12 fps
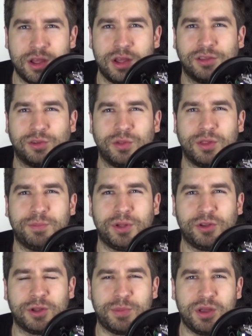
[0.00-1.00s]
So in the
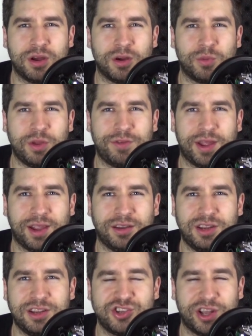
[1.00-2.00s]
build-up here, we've had
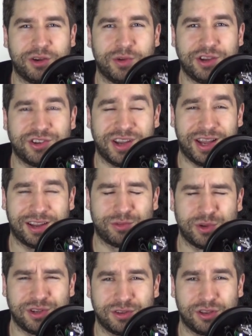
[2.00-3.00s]
D-Generation X,
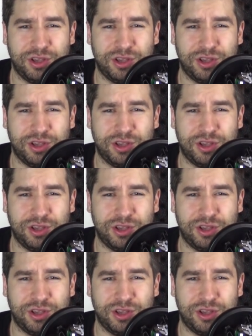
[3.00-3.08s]
which is a